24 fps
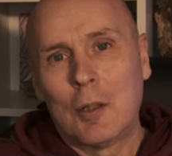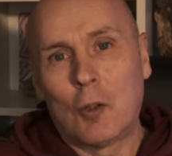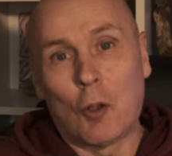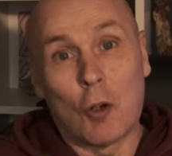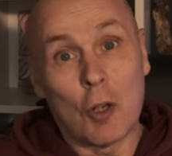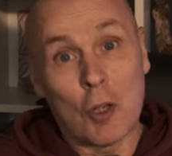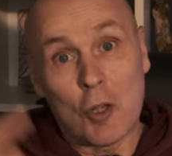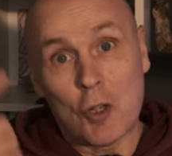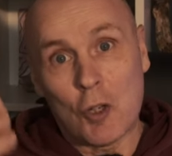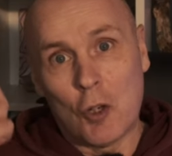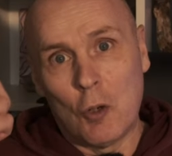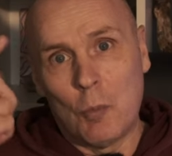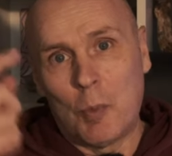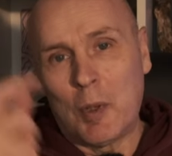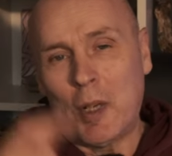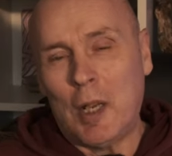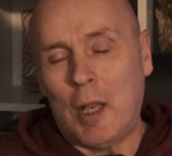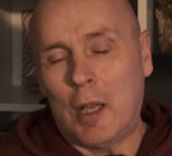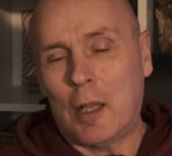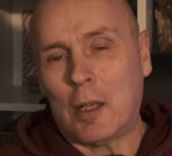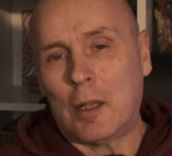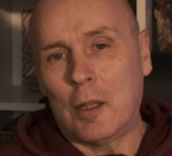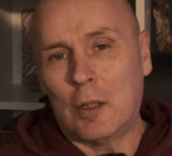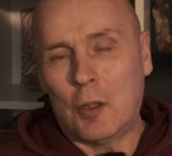Not a
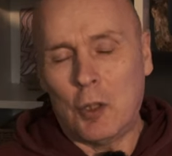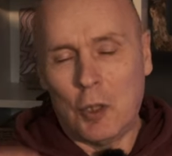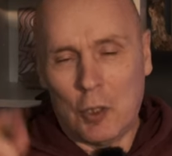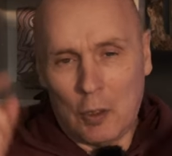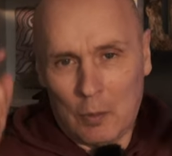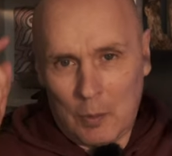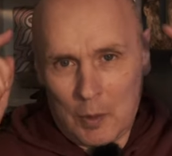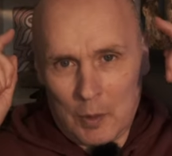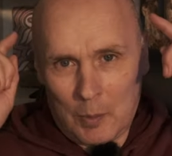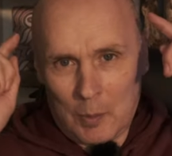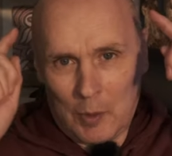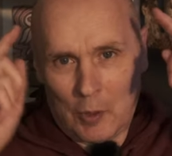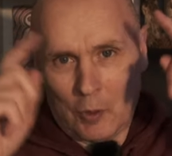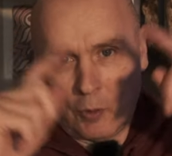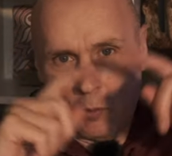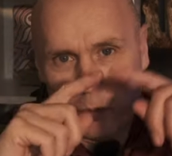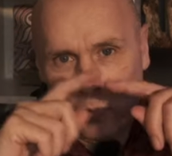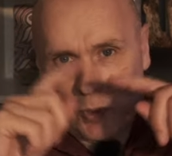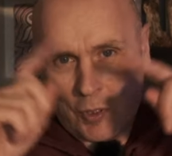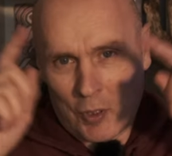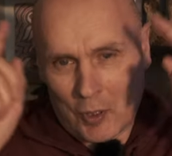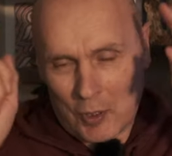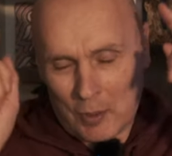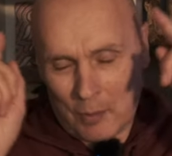stupid haircut, you know, one of
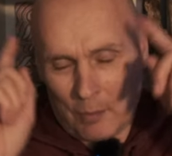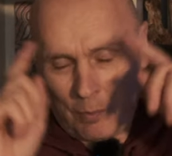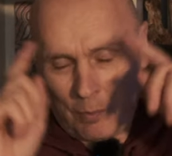those